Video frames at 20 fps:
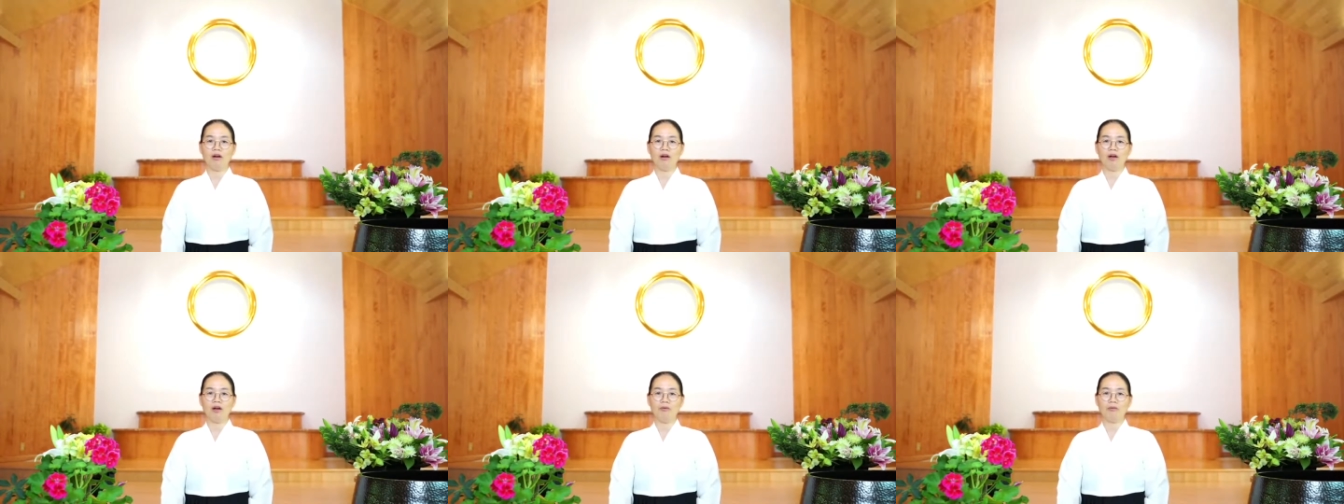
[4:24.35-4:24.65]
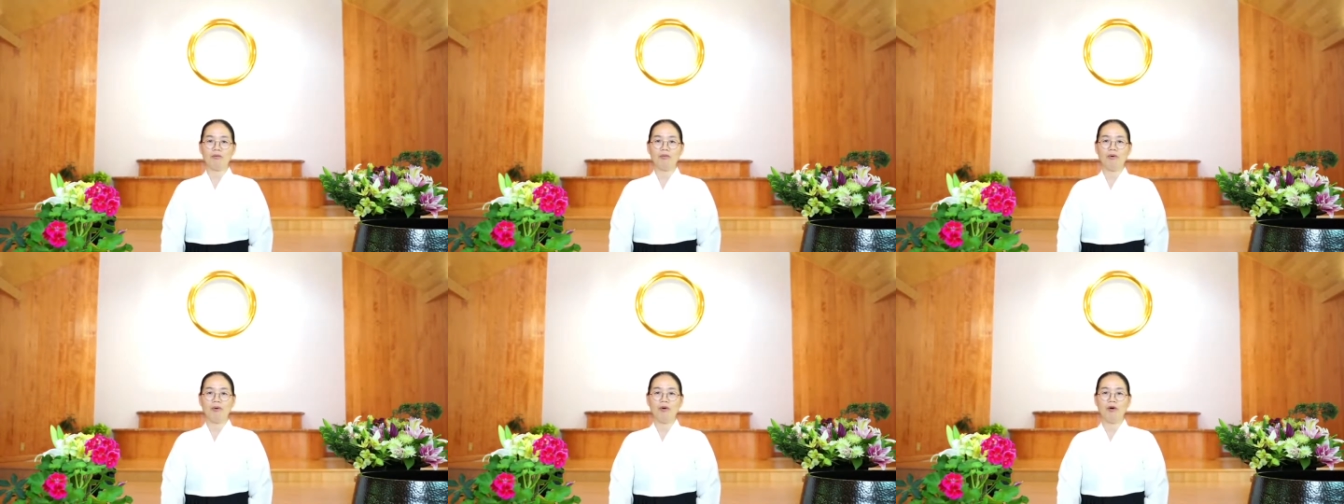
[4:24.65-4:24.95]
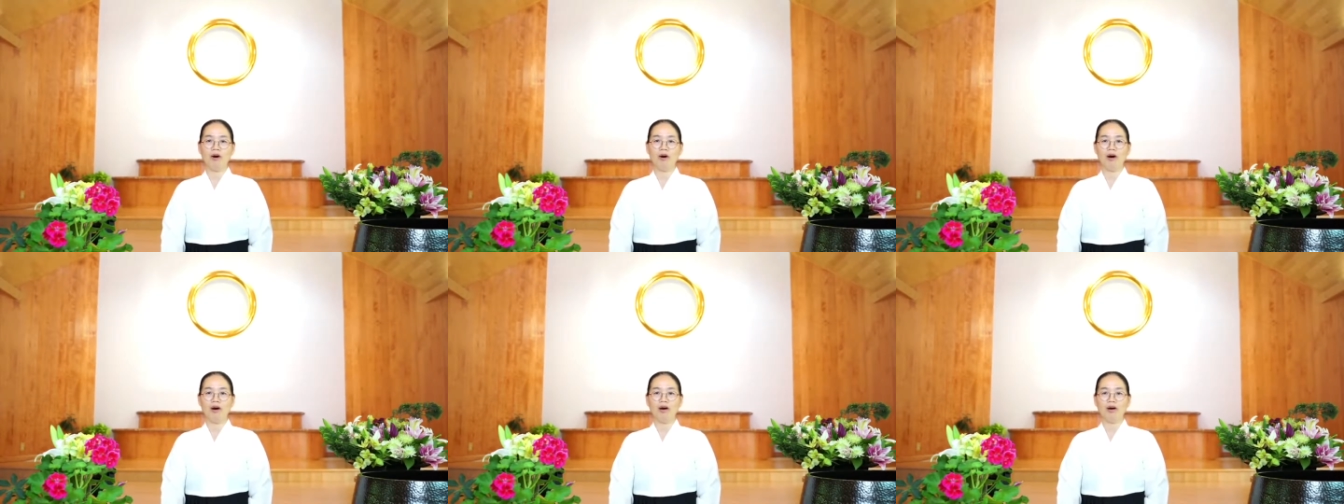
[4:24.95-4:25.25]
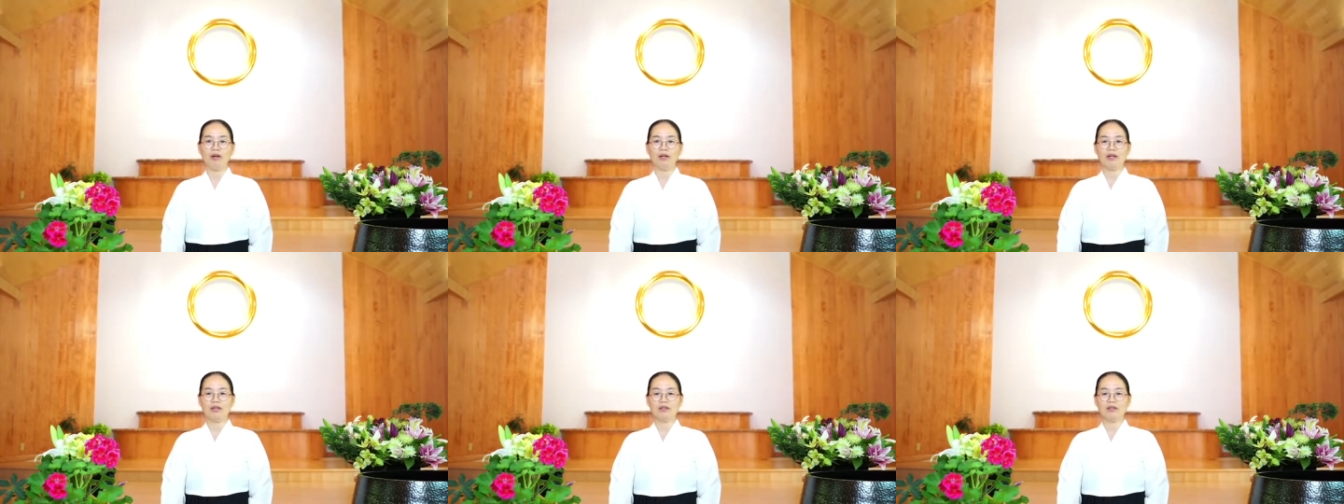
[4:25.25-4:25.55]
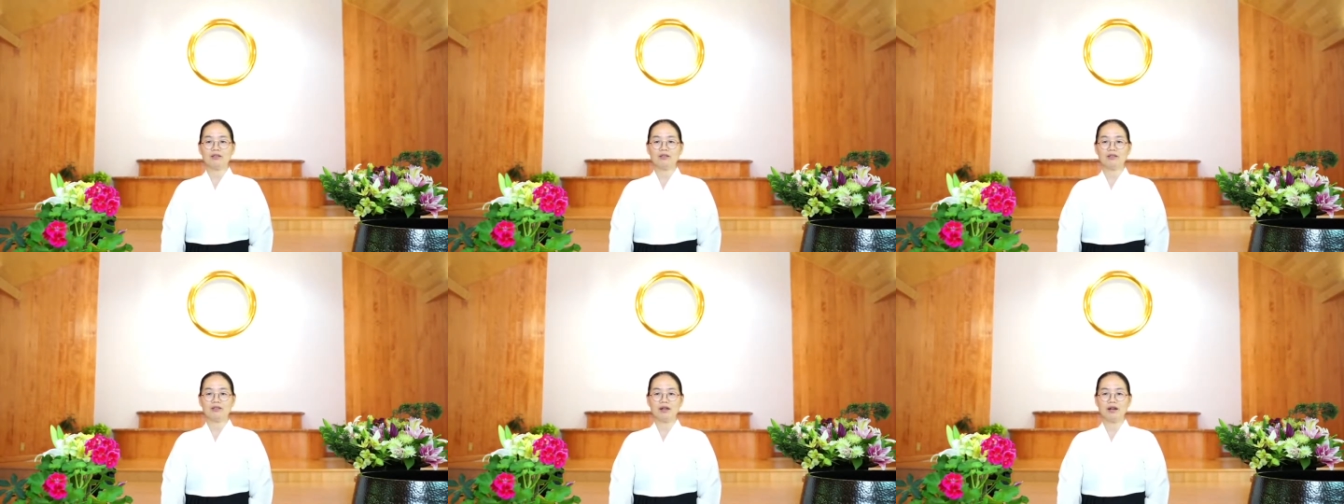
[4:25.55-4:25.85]
and more
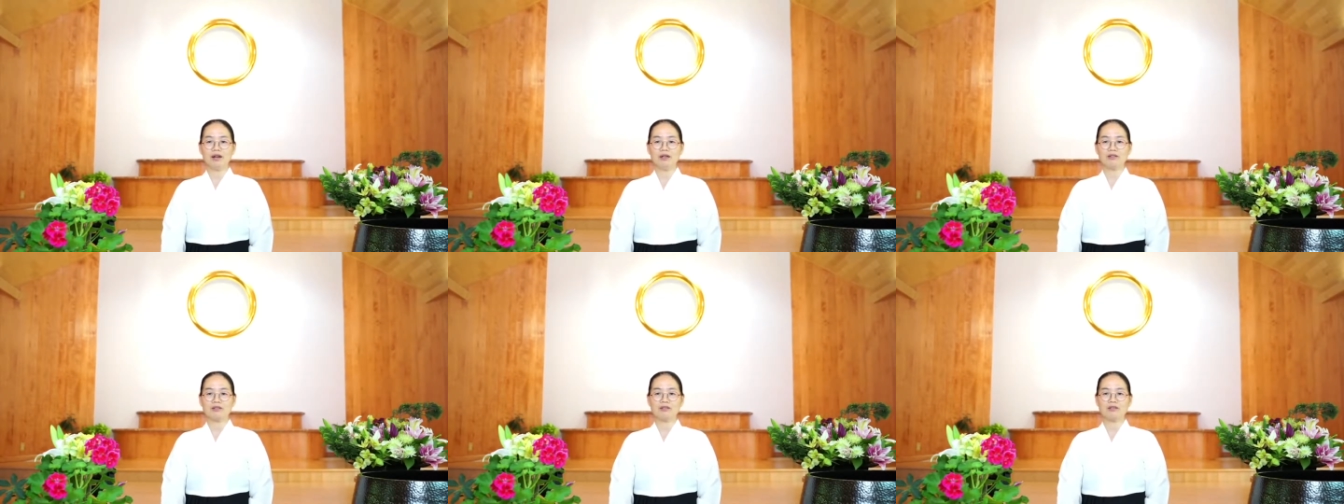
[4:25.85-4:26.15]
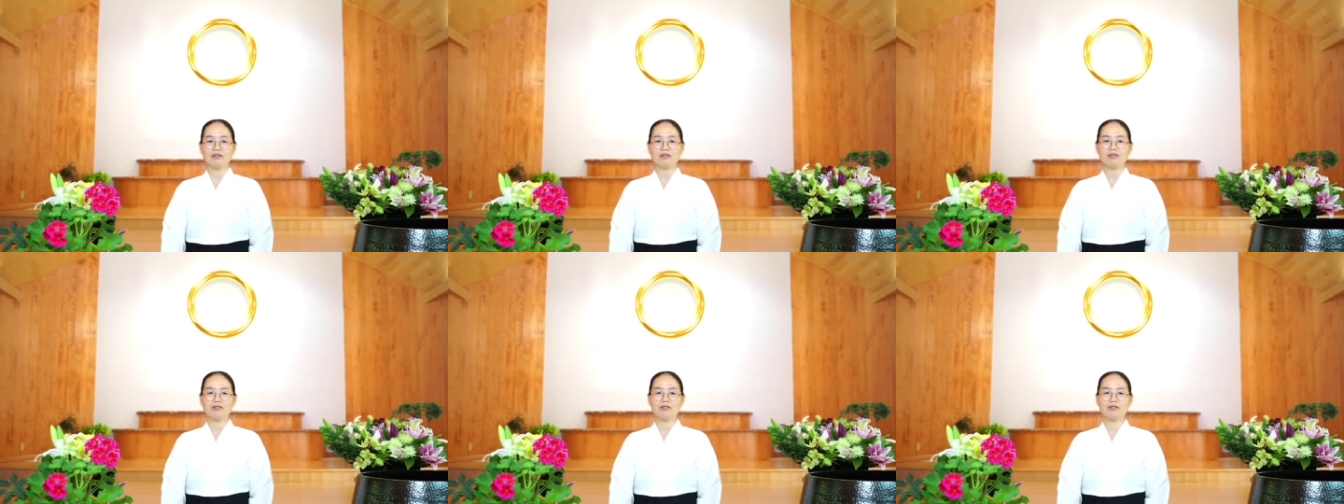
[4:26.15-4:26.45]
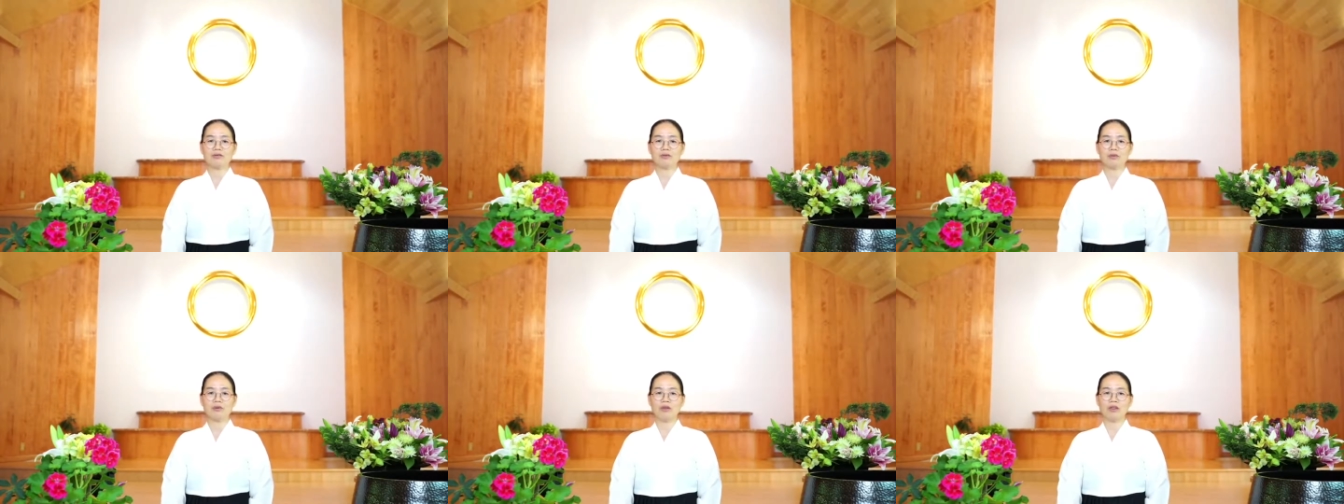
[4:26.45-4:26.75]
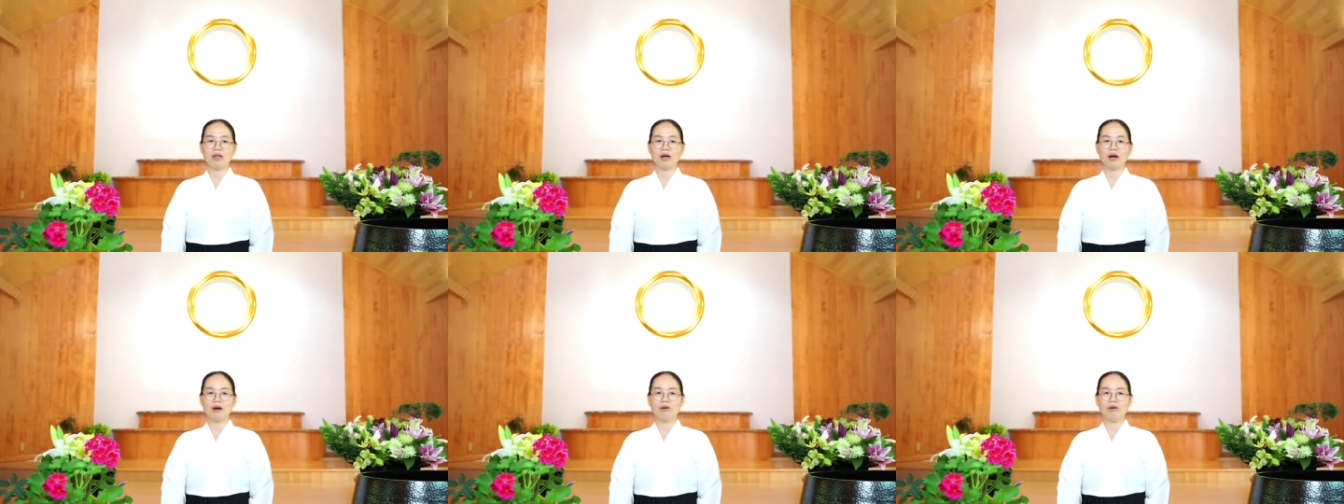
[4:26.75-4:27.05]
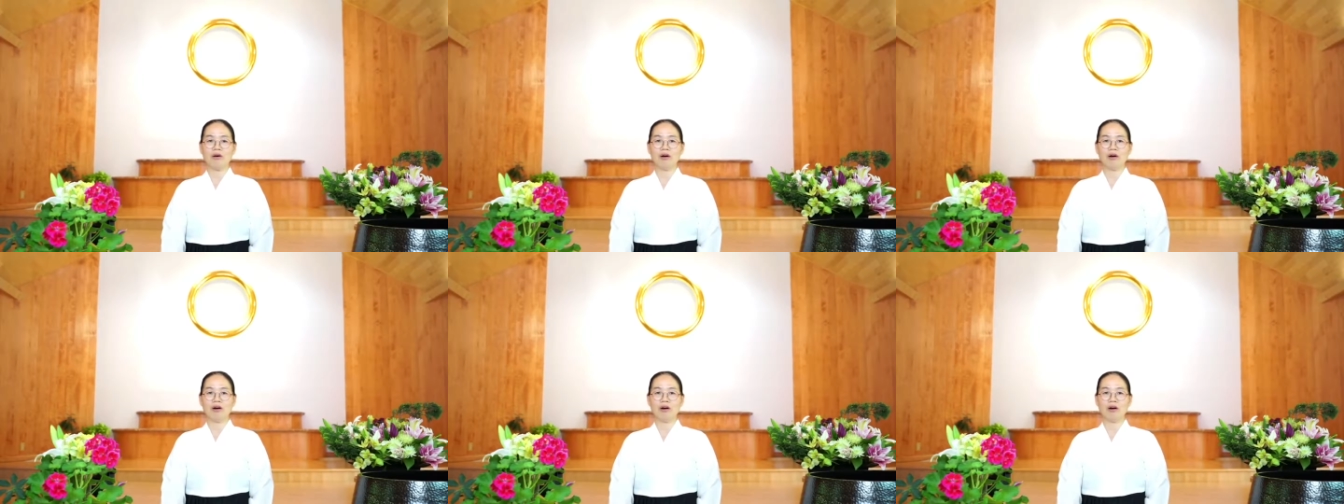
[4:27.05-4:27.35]
in touch with
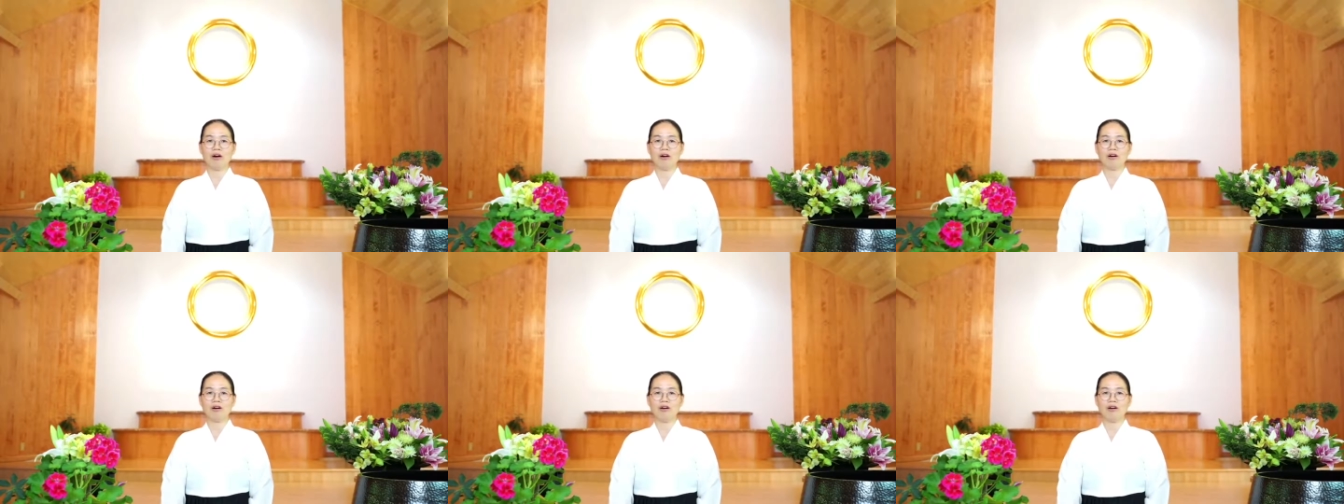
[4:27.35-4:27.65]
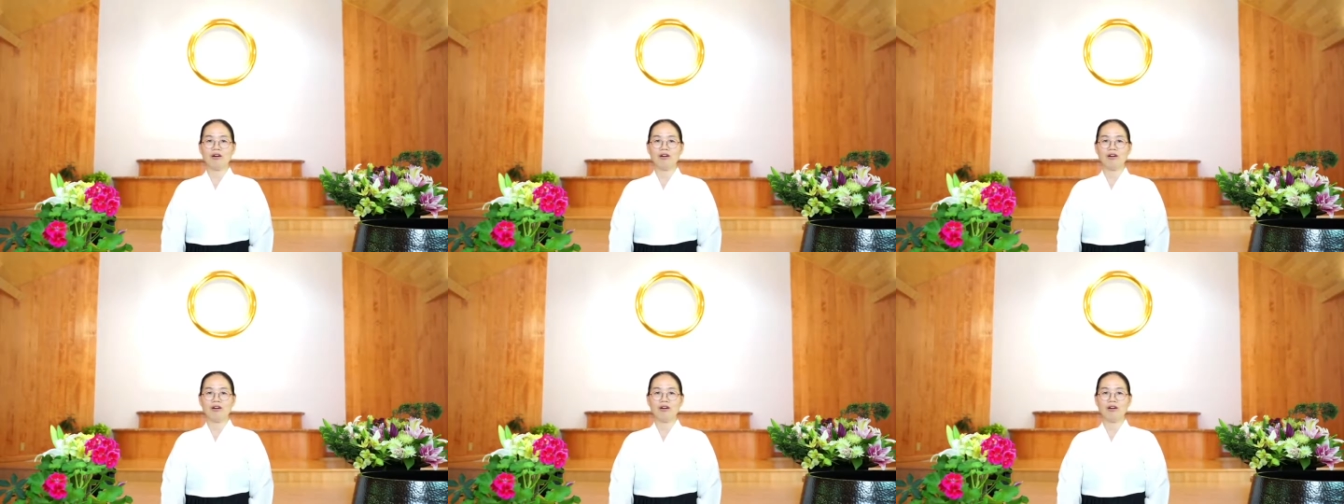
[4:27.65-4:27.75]
our